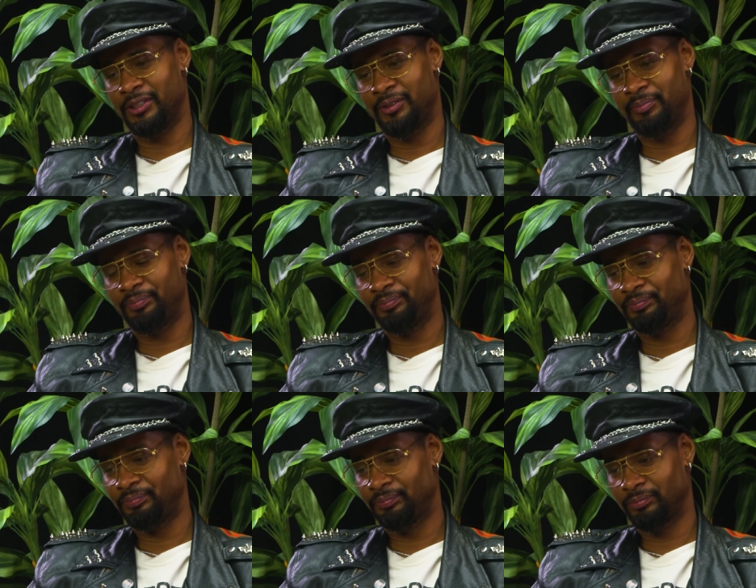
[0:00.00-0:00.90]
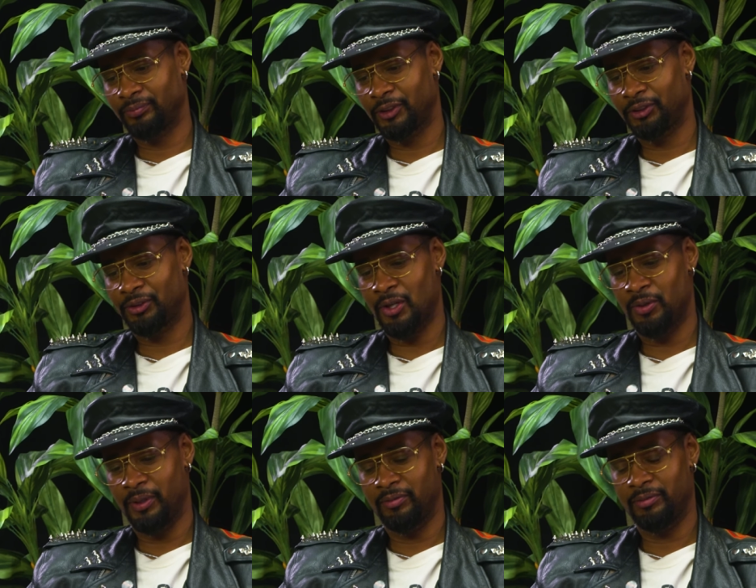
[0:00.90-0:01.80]
um,
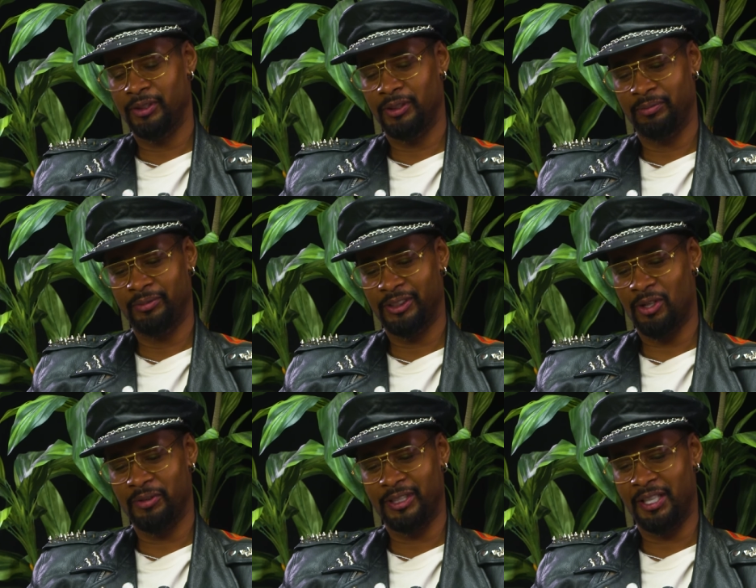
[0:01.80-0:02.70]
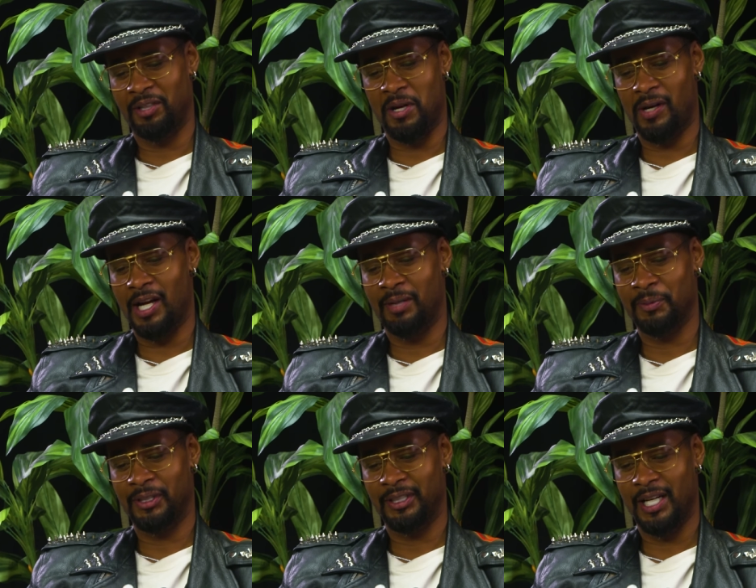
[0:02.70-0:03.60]
struggle with. Um, just always thinking about how
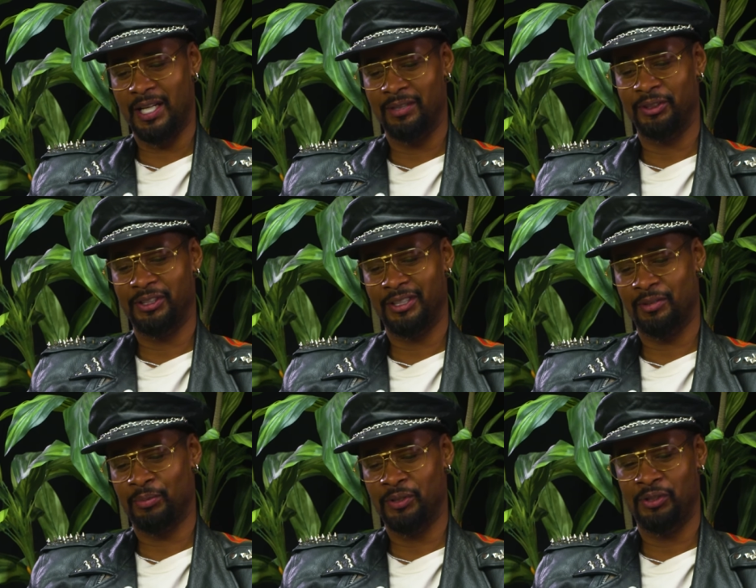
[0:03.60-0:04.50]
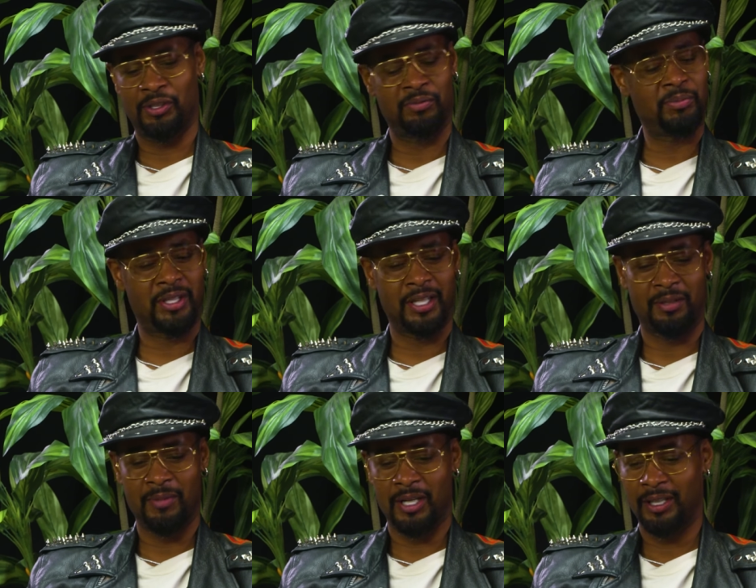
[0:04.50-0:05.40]
I'm gonna die, which is something you shouldn't be
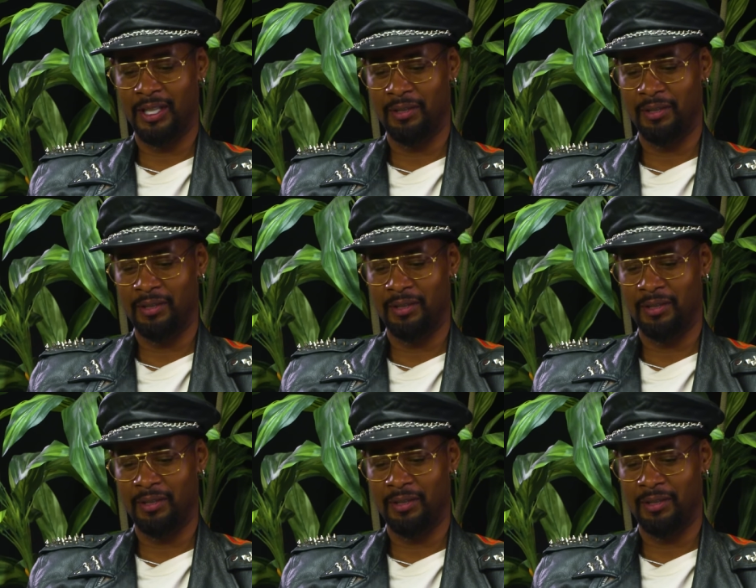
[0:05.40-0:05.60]
thinking about a